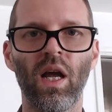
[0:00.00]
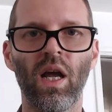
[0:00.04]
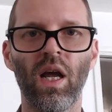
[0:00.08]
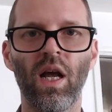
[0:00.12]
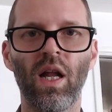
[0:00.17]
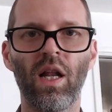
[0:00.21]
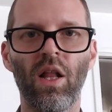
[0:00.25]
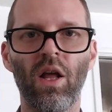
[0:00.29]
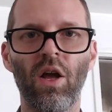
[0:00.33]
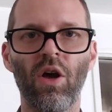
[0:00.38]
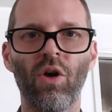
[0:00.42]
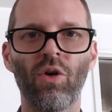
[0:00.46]

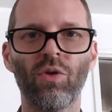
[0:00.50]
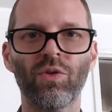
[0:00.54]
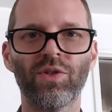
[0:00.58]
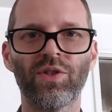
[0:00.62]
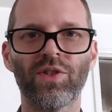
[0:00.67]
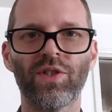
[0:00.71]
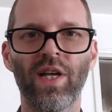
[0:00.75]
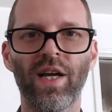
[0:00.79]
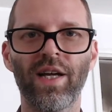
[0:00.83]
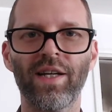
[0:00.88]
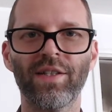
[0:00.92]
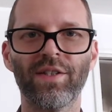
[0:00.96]
Hello,
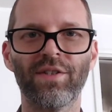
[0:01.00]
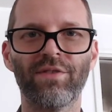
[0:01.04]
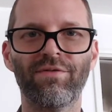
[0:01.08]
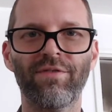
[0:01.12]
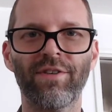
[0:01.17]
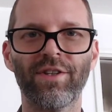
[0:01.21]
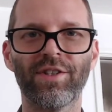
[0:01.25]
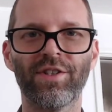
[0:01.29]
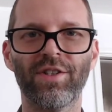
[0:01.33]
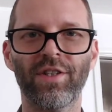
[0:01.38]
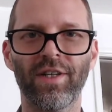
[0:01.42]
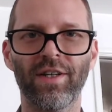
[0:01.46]
science
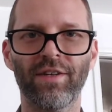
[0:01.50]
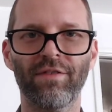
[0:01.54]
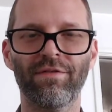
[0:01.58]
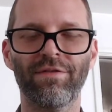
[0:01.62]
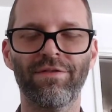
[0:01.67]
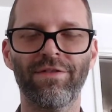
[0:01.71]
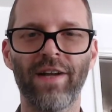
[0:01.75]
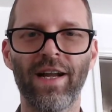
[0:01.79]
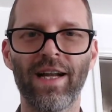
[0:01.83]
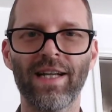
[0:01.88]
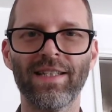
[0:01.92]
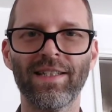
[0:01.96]
fiction and
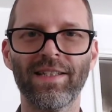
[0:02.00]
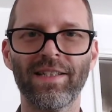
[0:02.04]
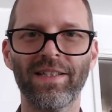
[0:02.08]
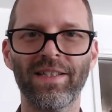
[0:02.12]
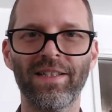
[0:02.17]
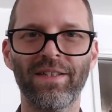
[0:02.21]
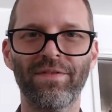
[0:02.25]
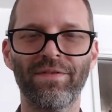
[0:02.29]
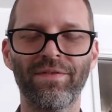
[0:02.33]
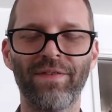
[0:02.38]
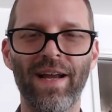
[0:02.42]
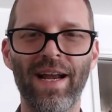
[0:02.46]

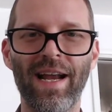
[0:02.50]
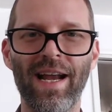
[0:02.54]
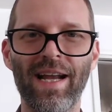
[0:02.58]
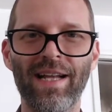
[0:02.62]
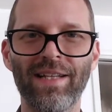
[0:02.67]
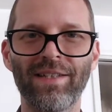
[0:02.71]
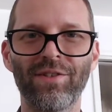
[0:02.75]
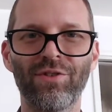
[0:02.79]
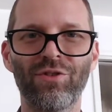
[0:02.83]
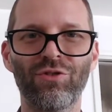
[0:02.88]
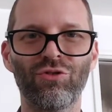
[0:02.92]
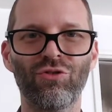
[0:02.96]
fantasy
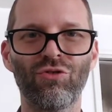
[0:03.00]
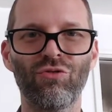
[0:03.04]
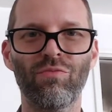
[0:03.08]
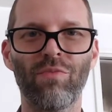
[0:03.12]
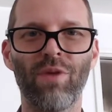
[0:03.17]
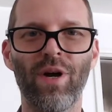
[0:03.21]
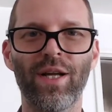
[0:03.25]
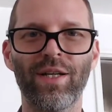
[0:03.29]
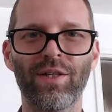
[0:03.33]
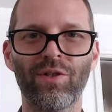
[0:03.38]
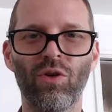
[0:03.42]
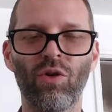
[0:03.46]
fans. You
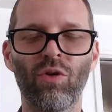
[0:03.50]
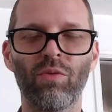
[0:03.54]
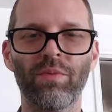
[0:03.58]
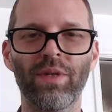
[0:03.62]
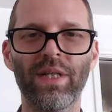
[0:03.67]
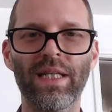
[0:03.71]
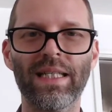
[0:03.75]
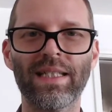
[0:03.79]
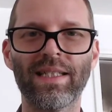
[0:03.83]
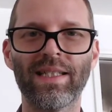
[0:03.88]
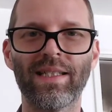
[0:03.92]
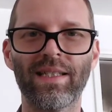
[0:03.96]
might know
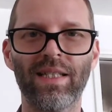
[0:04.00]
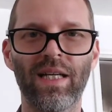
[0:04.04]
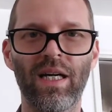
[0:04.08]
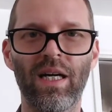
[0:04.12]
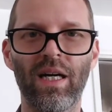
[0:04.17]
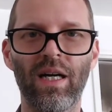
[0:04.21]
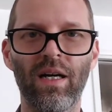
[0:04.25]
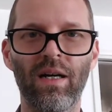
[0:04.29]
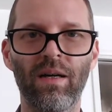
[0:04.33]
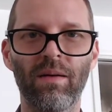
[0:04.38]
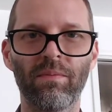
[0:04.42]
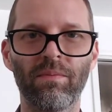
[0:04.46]
me as
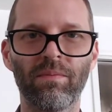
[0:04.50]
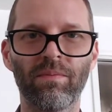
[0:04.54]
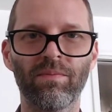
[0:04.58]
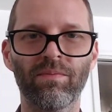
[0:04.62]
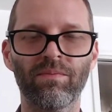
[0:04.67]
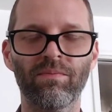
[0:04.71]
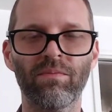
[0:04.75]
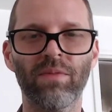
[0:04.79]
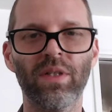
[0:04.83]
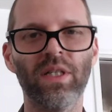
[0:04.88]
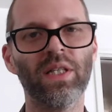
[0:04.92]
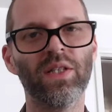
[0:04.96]

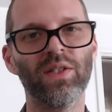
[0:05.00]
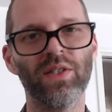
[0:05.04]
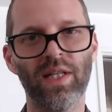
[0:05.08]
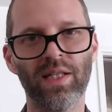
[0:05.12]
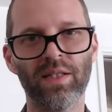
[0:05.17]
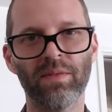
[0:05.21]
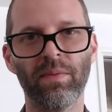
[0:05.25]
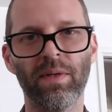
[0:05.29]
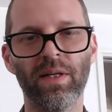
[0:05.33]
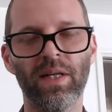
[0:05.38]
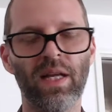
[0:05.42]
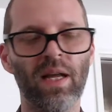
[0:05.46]
Tom, because
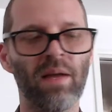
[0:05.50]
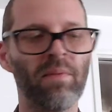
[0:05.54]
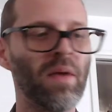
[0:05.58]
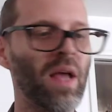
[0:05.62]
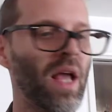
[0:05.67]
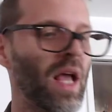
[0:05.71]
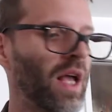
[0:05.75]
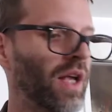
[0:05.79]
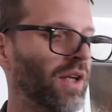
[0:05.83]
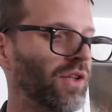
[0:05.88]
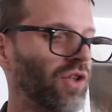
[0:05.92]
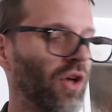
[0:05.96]
that's my name.
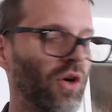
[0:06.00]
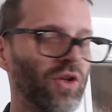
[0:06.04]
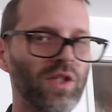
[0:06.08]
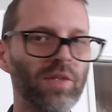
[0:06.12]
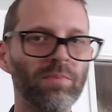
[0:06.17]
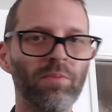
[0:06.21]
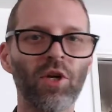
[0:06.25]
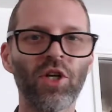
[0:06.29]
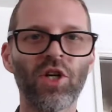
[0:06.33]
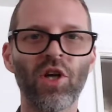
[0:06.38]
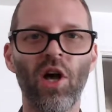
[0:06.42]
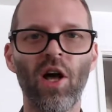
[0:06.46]
So it's
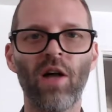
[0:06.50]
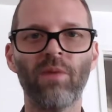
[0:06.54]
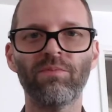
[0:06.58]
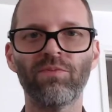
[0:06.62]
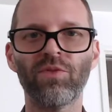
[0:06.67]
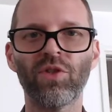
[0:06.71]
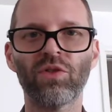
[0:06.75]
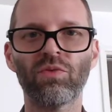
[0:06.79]
a book haul.